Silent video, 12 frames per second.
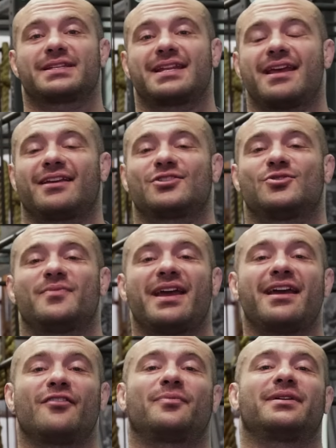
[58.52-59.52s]
mistake, as you
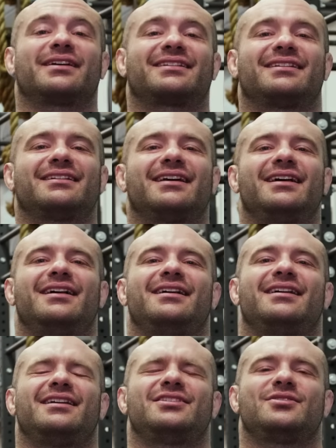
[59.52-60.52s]
may have predicted,
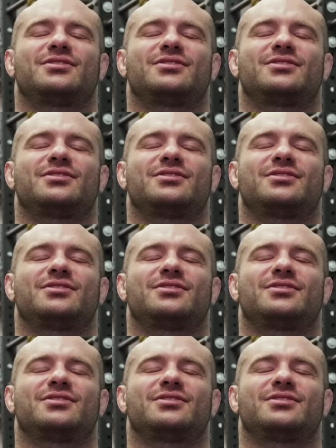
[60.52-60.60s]
is